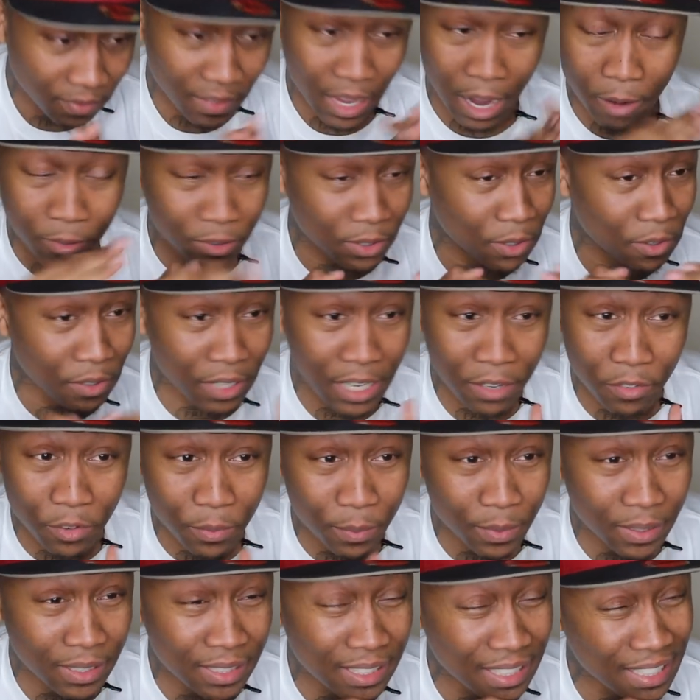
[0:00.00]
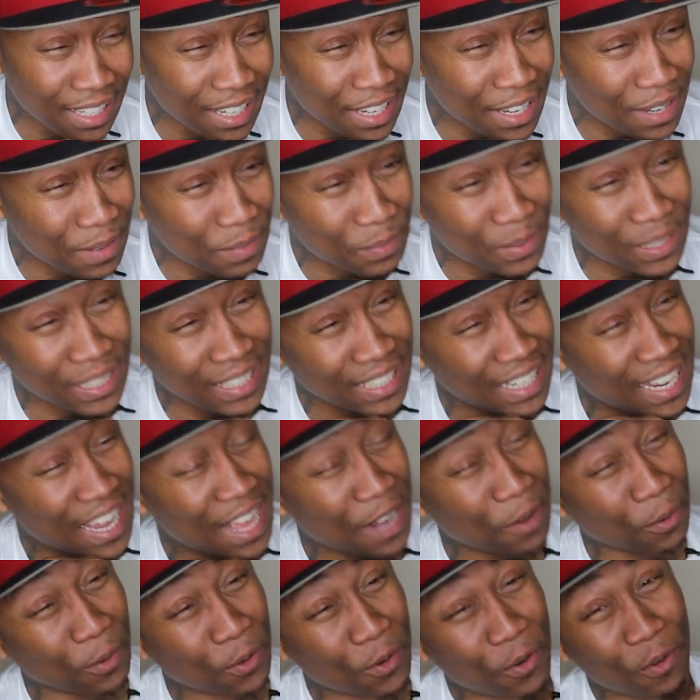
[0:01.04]
I was going to give him a ten, but
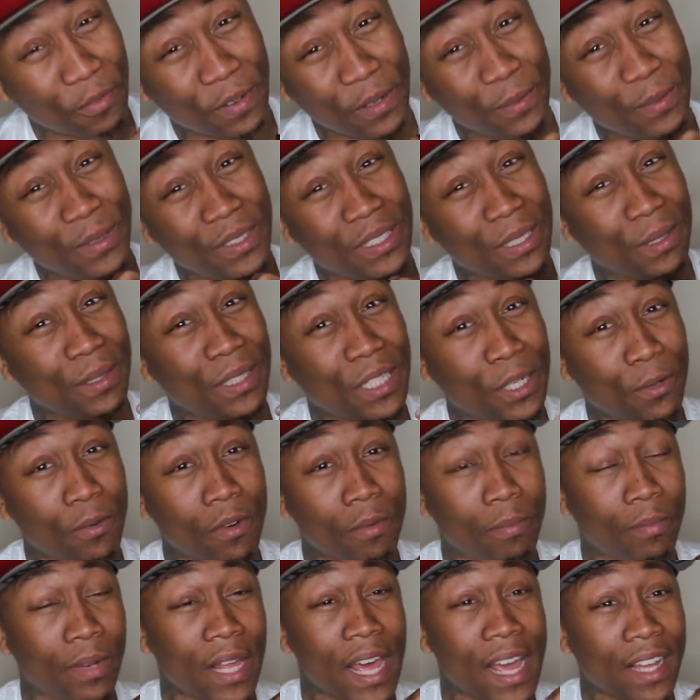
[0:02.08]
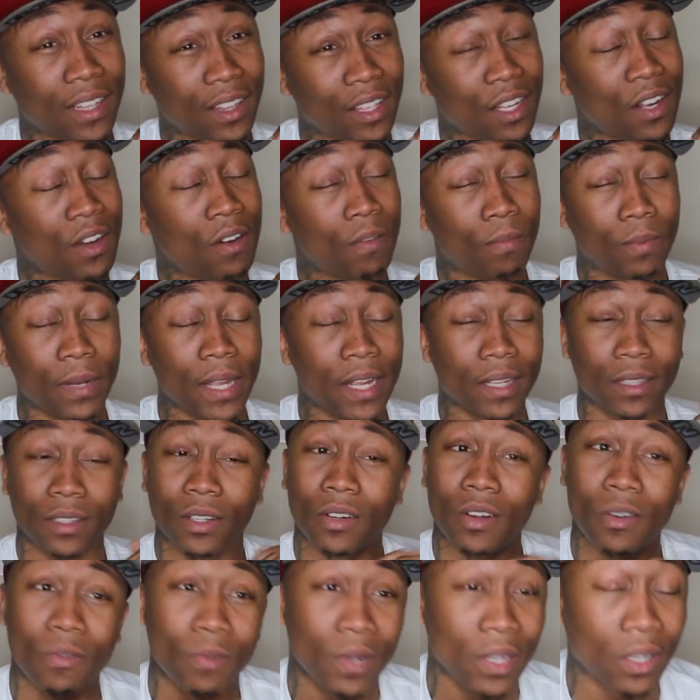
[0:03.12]
I don't know if he was up there with Black Thought. Black
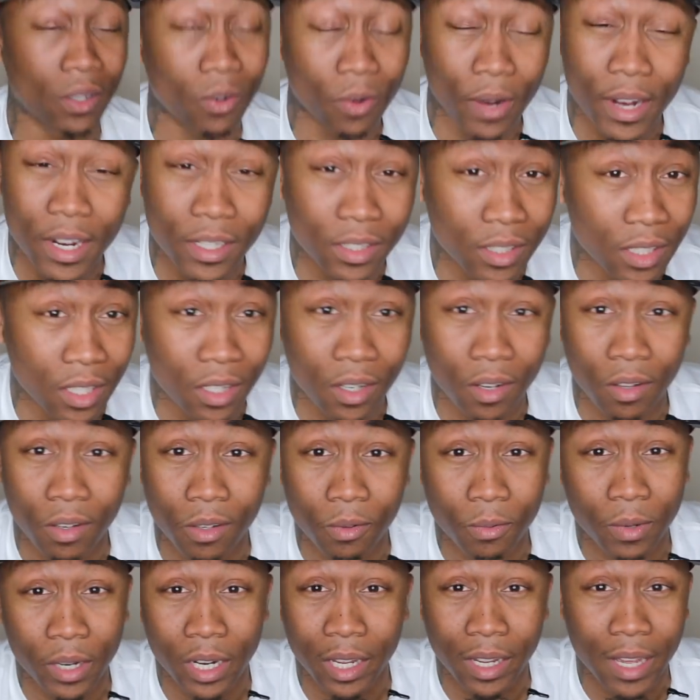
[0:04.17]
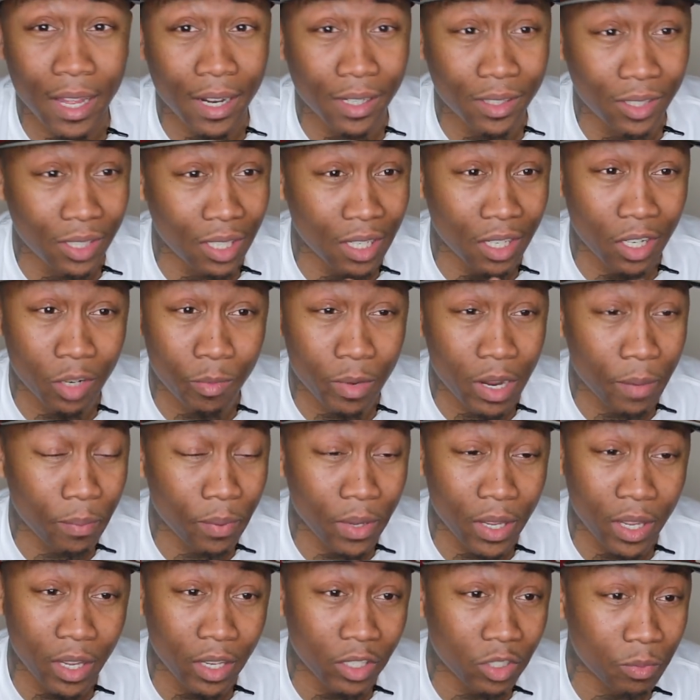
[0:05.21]
Thought went crazy. He the only one that got a ten on my
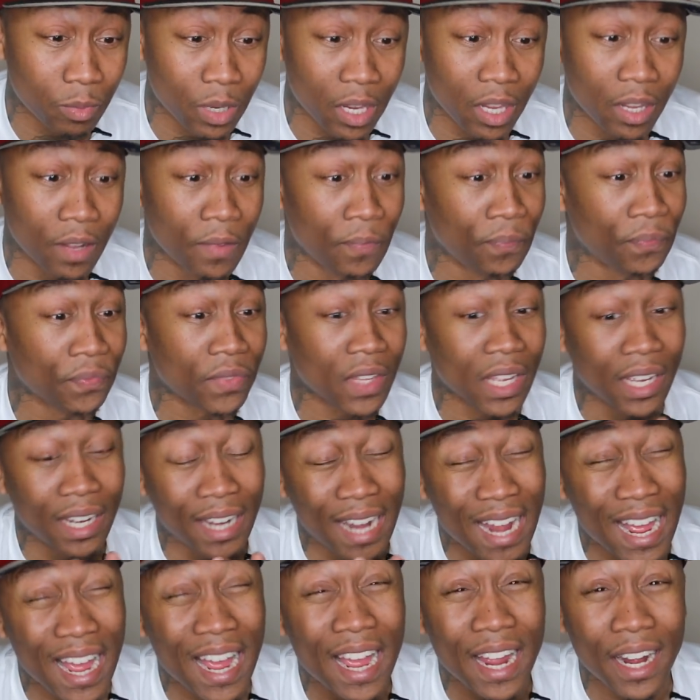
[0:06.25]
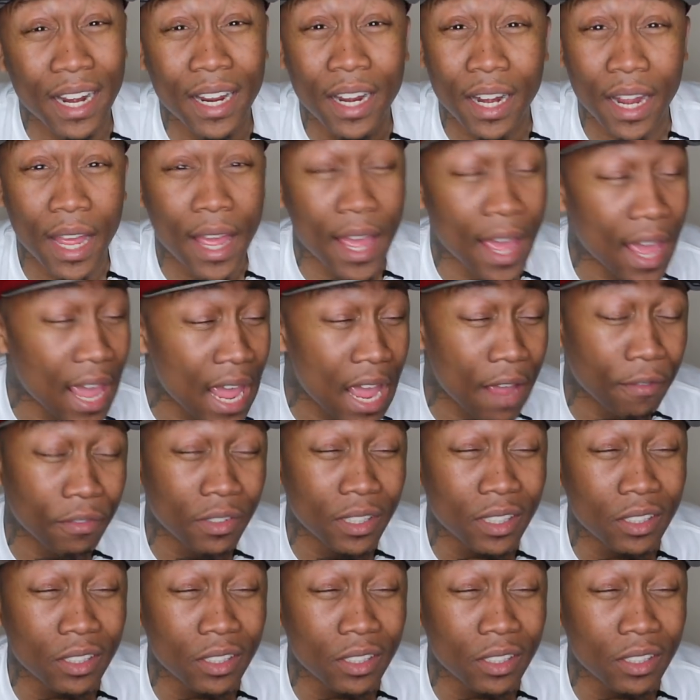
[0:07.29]
page, man. Nine and a half.